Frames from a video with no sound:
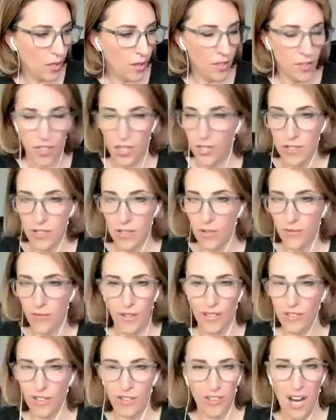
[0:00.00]
she just
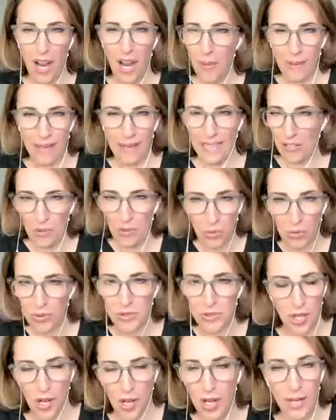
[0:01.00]
felt crappy all the
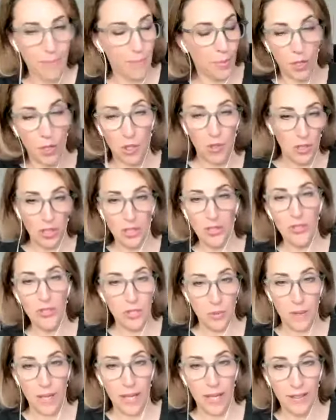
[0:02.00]
time, but got used
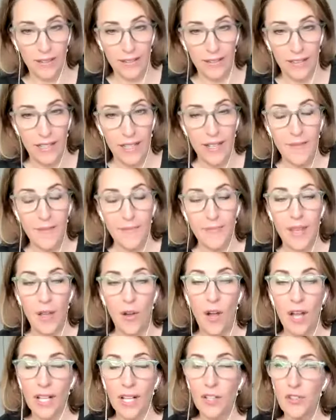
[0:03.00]
to it. Now,
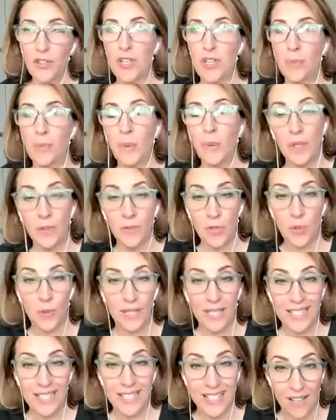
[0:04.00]
I got sober when I was
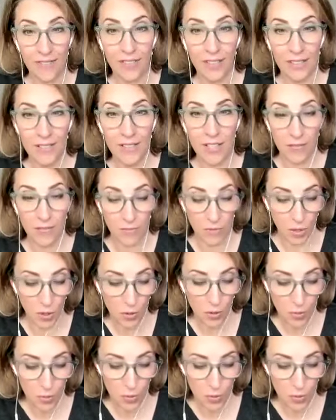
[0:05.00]
27, so youth